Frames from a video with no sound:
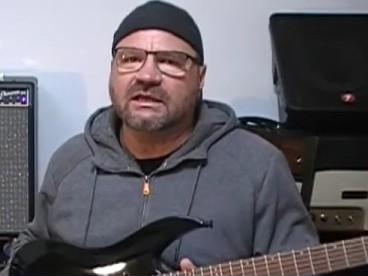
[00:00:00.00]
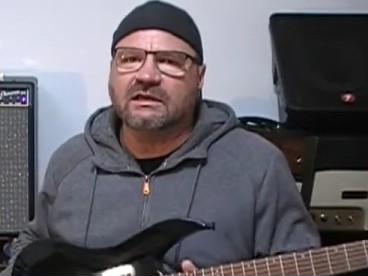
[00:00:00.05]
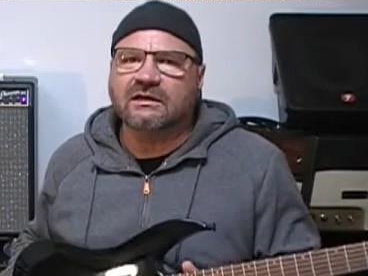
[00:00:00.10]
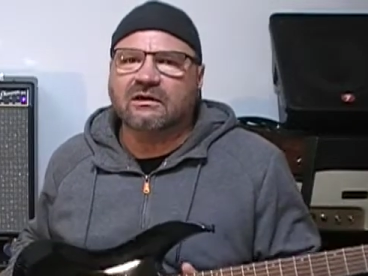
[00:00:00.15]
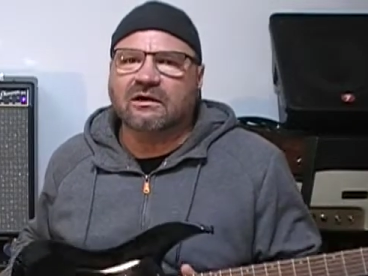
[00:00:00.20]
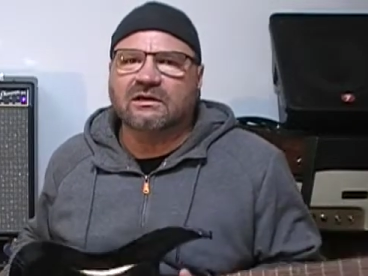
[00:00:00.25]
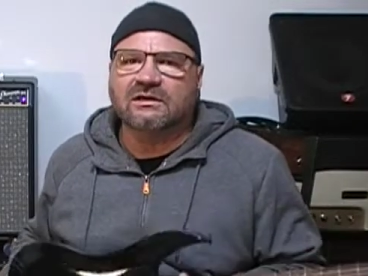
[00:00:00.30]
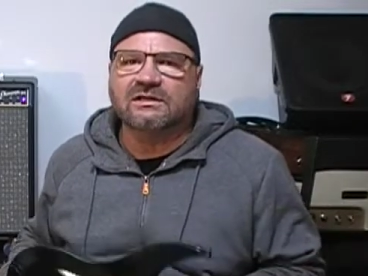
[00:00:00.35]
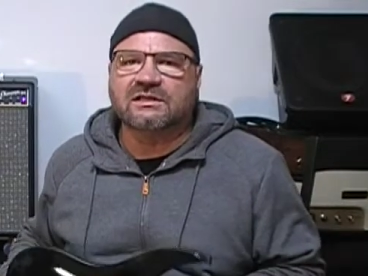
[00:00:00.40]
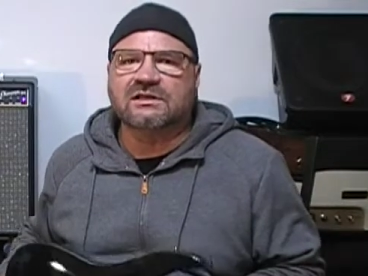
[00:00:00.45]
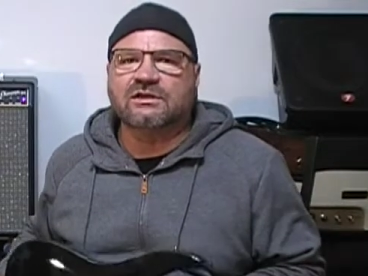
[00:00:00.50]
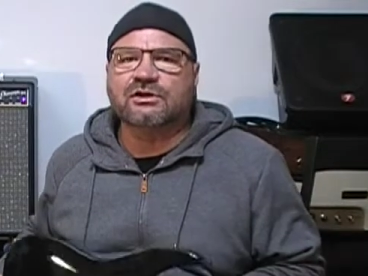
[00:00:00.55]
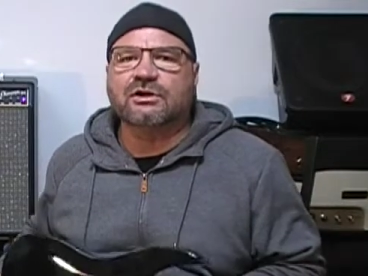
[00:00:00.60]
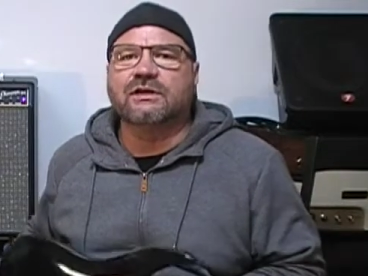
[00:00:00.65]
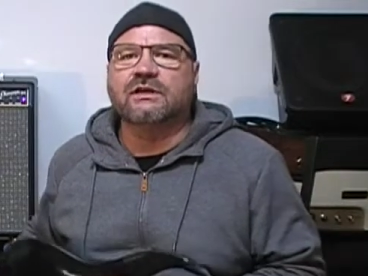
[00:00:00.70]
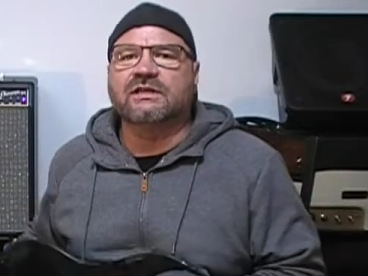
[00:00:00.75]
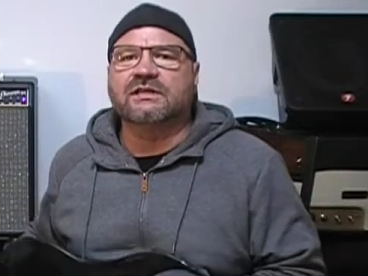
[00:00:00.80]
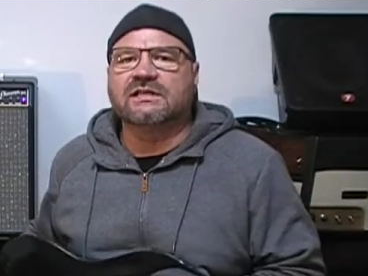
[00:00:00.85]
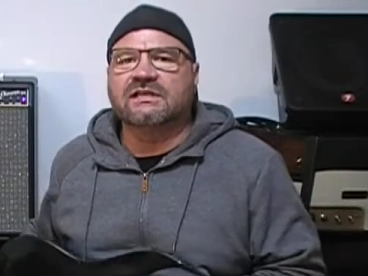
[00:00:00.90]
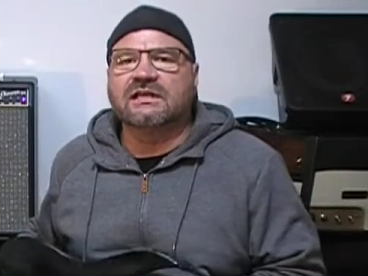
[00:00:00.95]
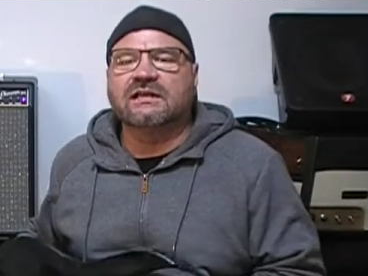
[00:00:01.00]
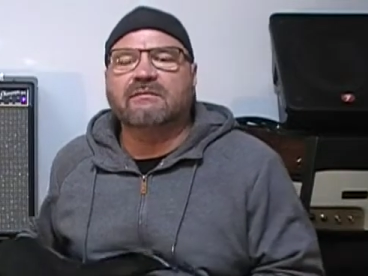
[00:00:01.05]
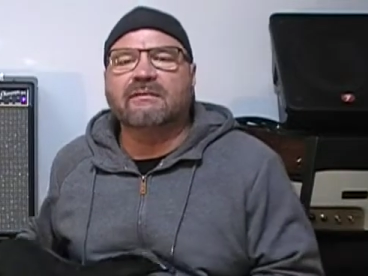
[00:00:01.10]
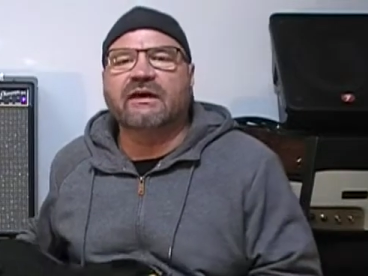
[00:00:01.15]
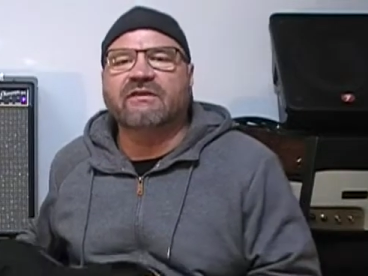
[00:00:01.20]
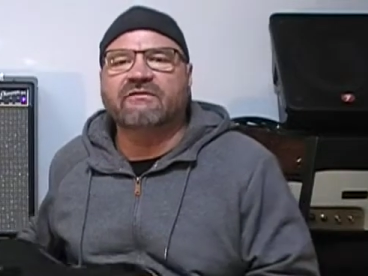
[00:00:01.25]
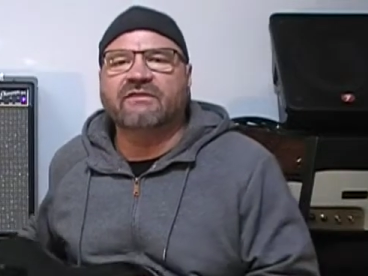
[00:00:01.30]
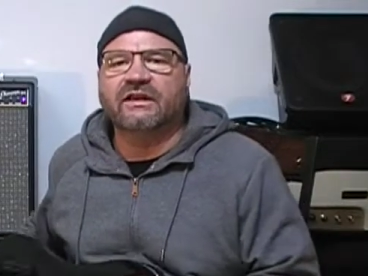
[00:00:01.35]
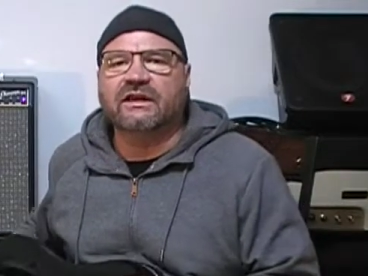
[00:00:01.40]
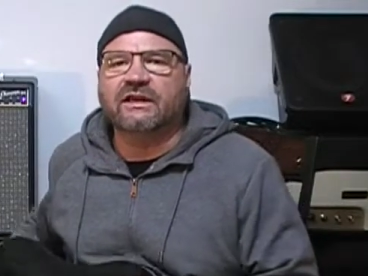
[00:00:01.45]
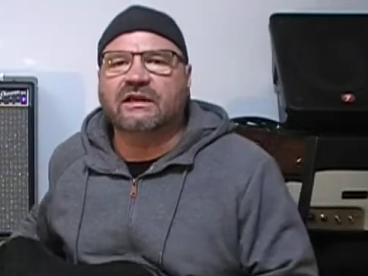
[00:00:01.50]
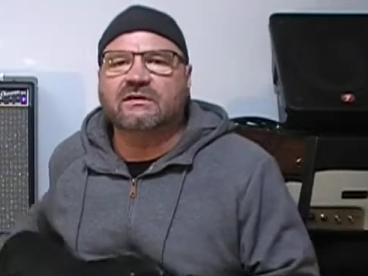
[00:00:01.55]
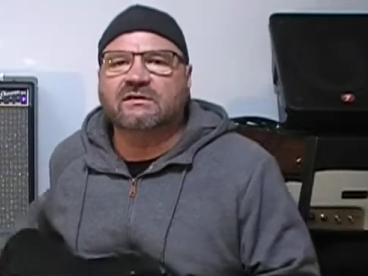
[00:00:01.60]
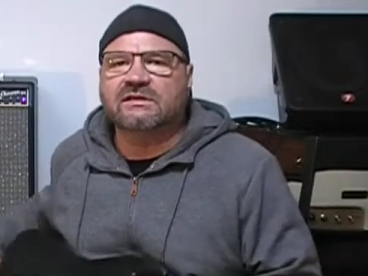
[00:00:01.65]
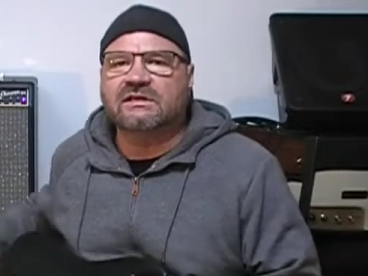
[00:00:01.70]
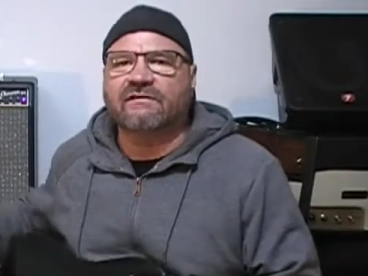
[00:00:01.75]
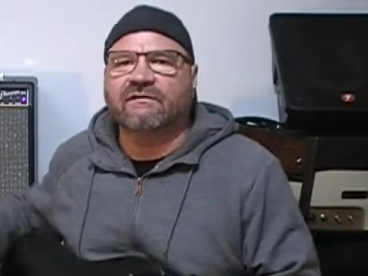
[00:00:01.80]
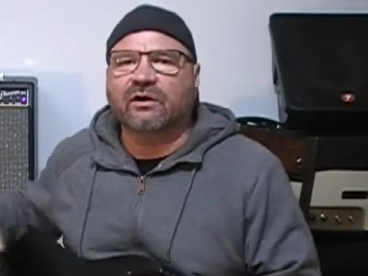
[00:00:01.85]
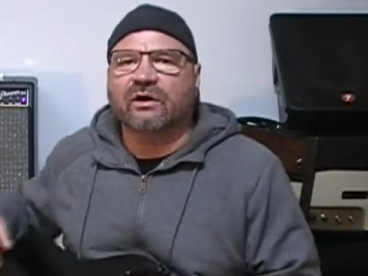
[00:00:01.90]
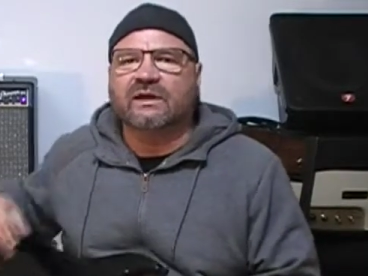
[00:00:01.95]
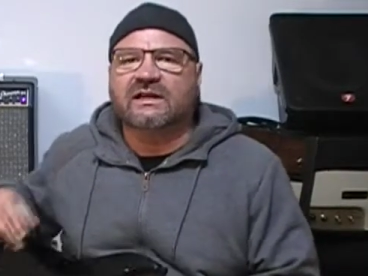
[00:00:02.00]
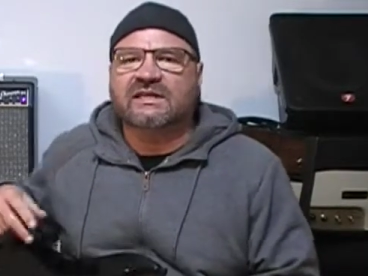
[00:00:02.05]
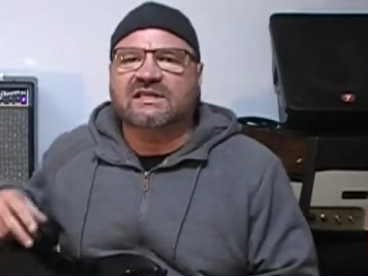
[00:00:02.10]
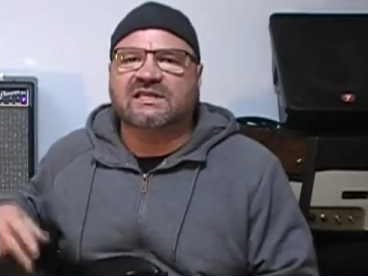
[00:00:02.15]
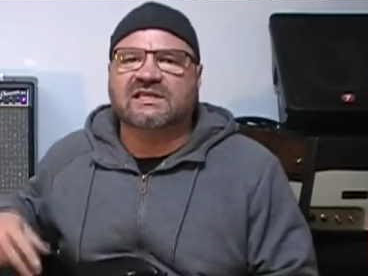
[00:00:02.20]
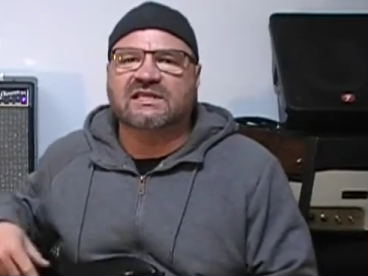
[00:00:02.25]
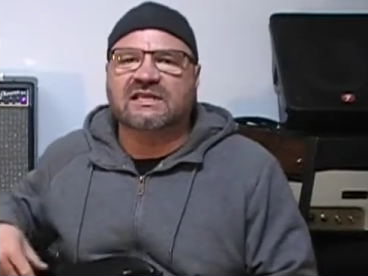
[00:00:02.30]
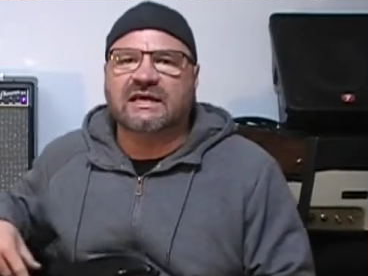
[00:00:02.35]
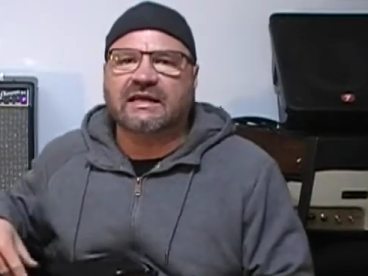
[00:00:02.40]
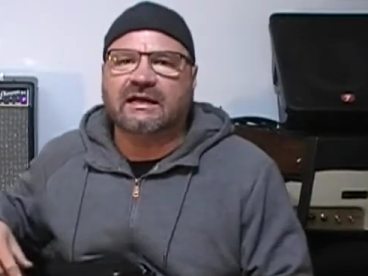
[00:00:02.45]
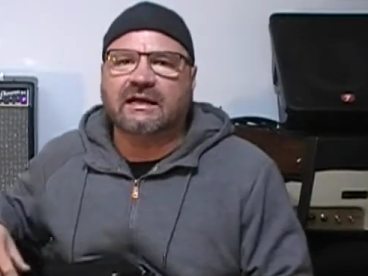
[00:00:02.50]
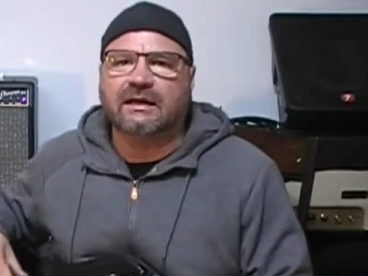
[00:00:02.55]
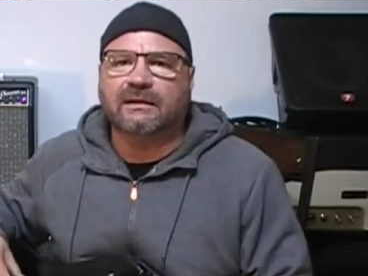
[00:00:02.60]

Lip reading: guitars that you're going to see in my videos, I've already set